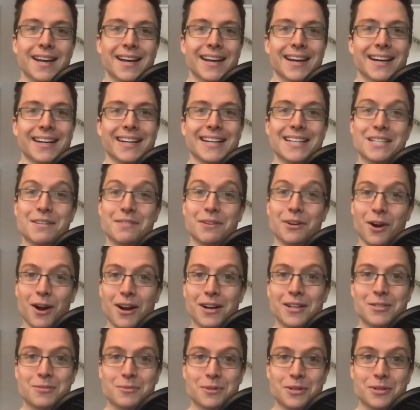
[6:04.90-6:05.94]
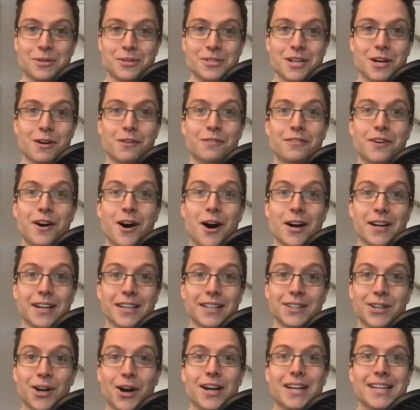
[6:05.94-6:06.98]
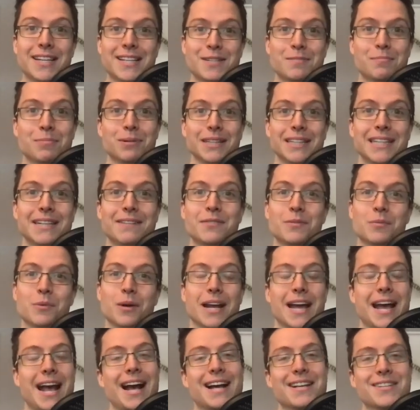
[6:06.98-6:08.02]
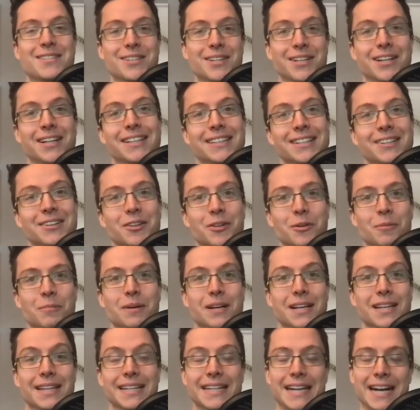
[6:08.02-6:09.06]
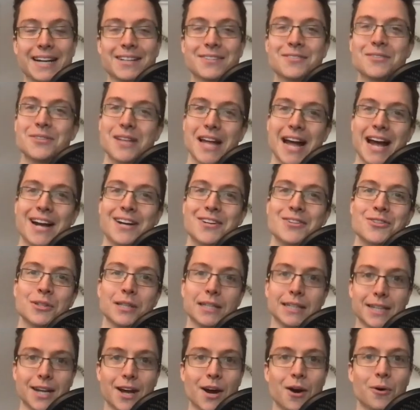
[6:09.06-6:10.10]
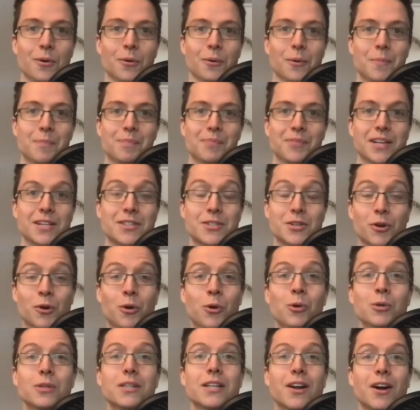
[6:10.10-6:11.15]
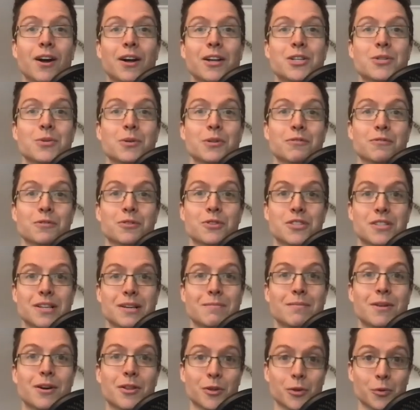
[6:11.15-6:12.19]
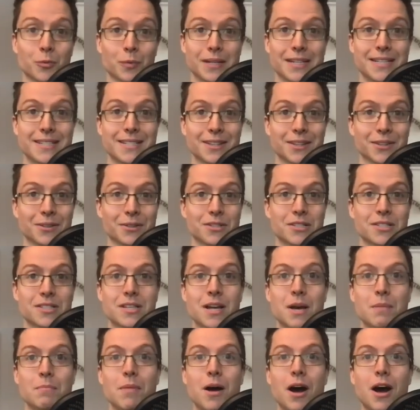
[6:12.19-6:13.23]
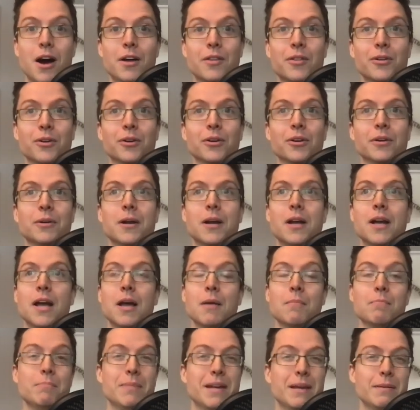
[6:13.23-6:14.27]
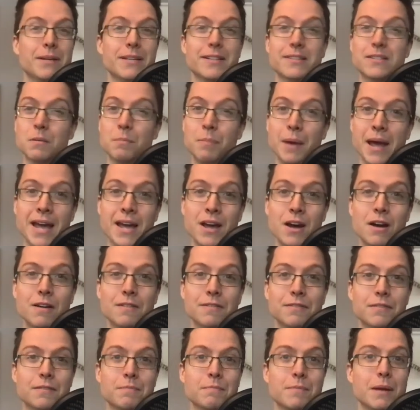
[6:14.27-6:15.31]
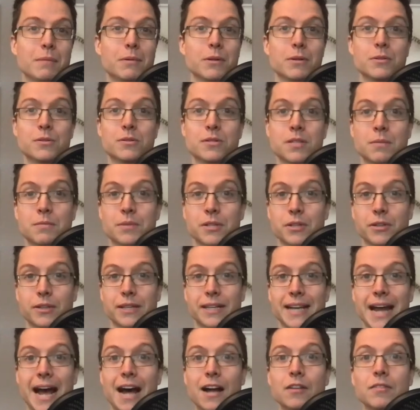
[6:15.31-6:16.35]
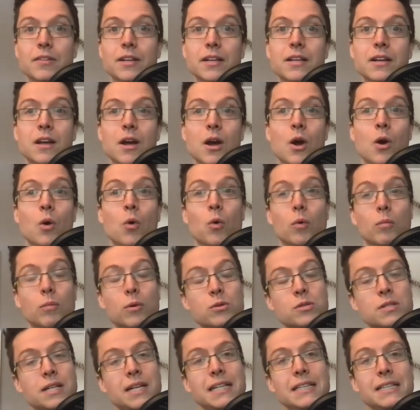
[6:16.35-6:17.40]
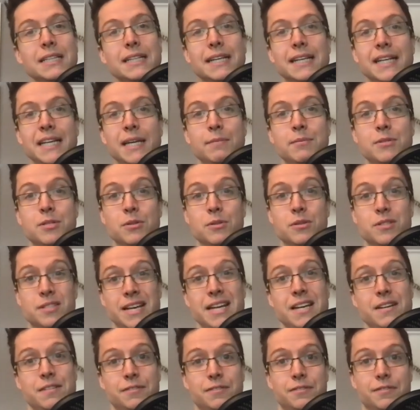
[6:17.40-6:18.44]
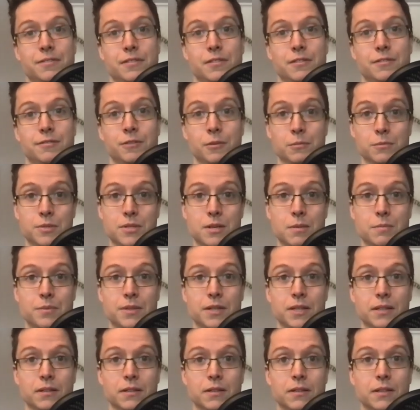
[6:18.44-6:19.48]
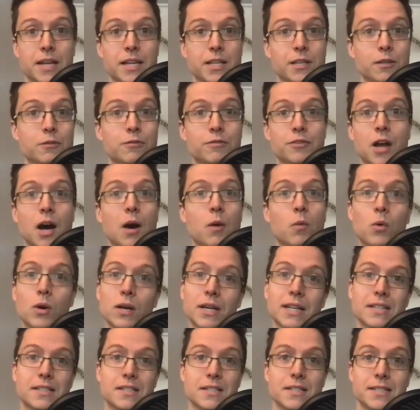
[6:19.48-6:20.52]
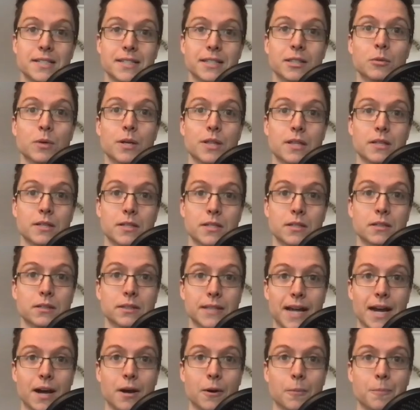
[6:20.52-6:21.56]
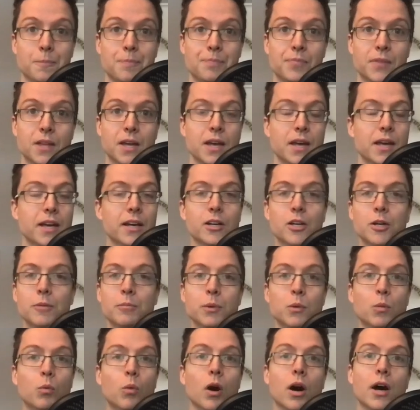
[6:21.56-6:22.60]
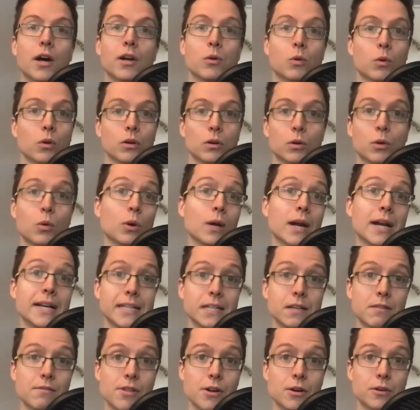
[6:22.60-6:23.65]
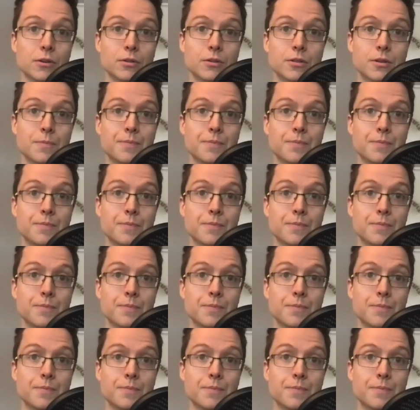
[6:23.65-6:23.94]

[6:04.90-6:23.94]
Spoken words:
Because if you're honest with yourself on a lot of these beliefs, when I ask you to clear them, the answer is actually no. Because you're holding on to it for some other reason. There's some other, maybe it's a payoff, maybe there's something you get out of it, or most likely it keeps you safe from something that you've not wanted to deal with until now. It could be one or any of those.